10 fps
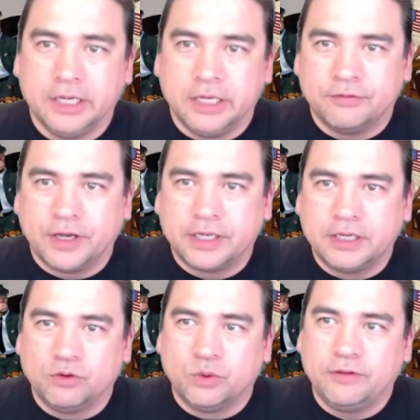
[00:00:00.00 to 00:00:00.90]
if I give
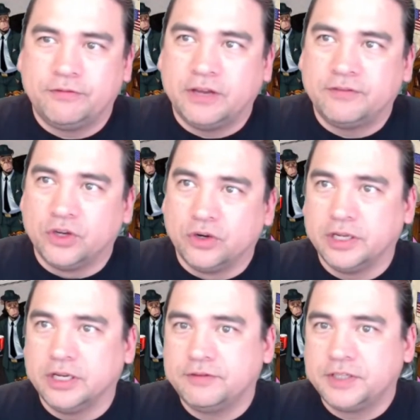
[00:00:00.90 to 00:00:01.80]
away 5 of your
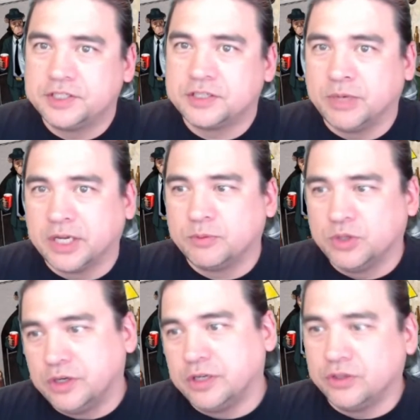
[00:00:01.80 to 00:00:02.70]
NFTs to my
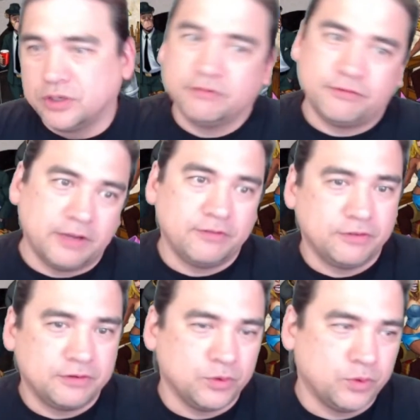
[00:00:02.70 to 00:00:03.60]
community and you give 5
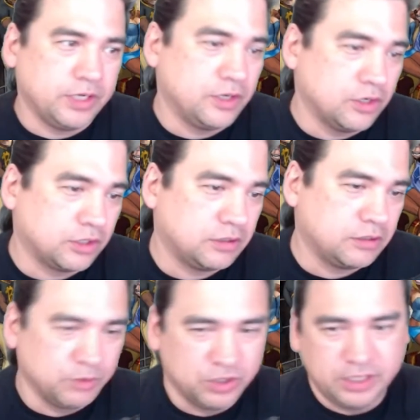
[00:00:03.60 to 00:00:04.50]
away to your community,